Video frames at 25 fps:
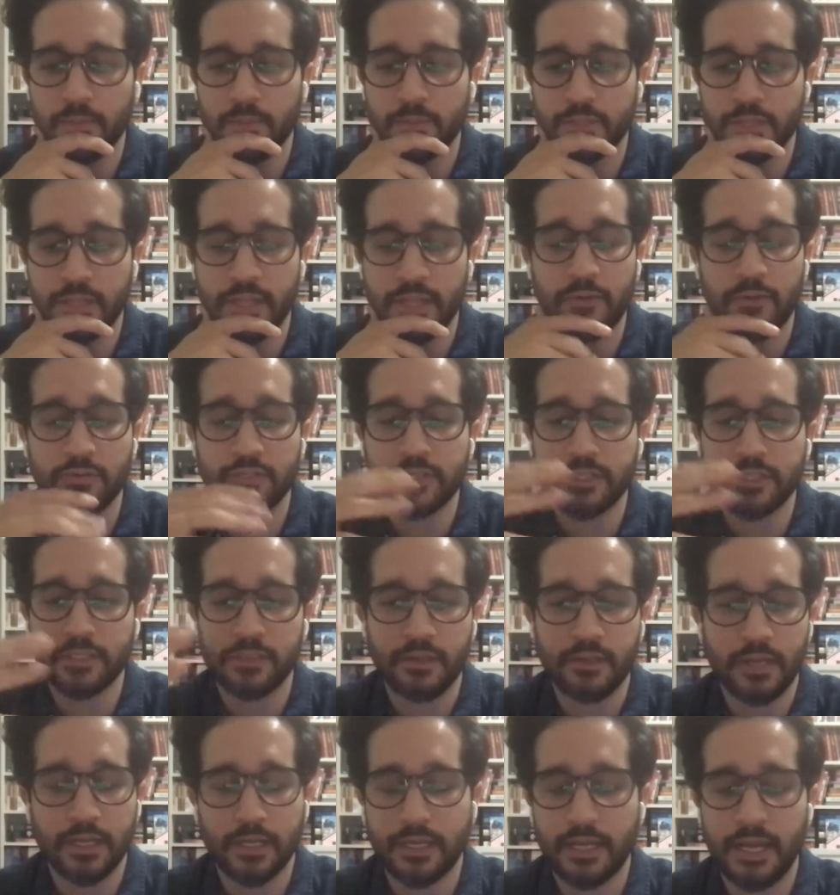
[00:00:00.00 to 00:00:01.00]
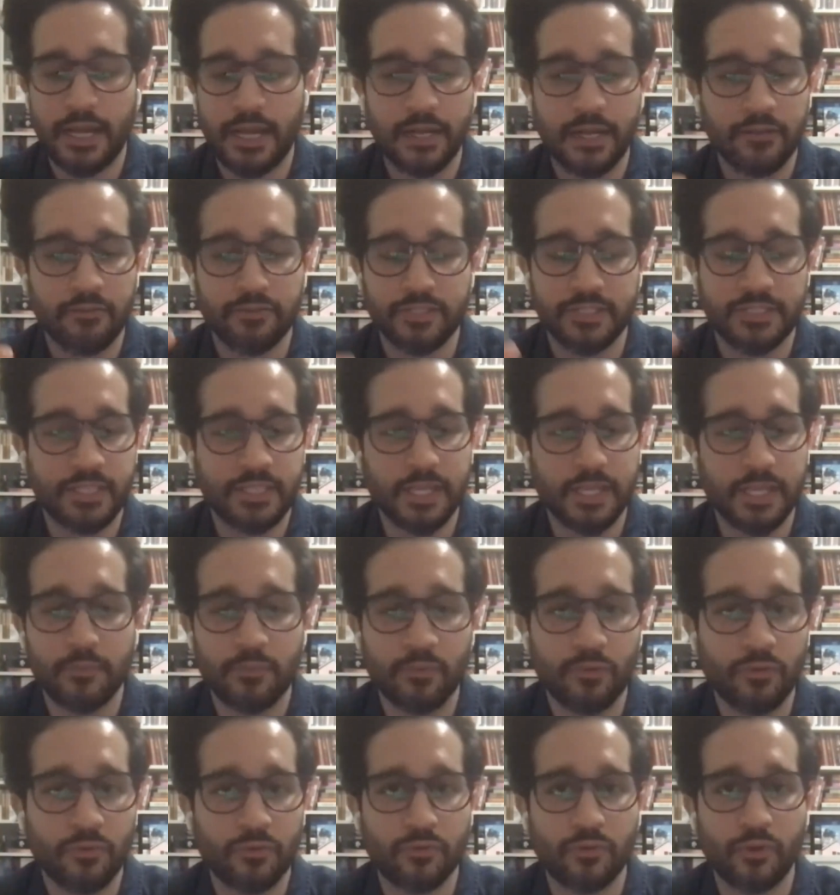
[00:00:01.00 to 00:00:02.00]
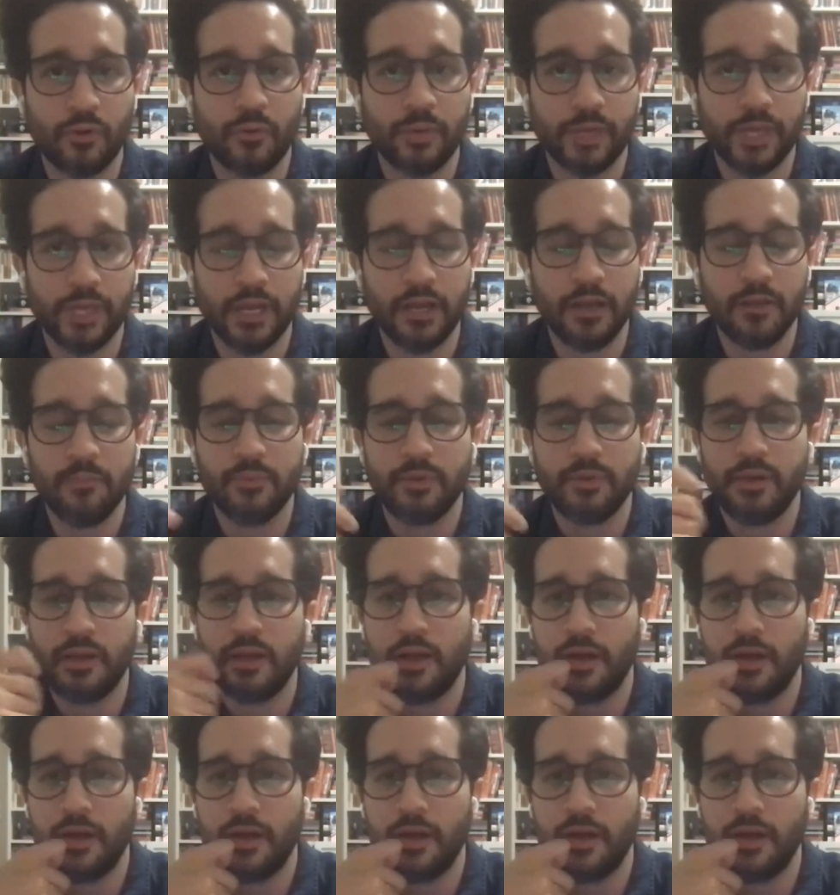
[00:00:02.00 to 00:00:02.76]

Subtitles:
So that was a kind of staple growing up.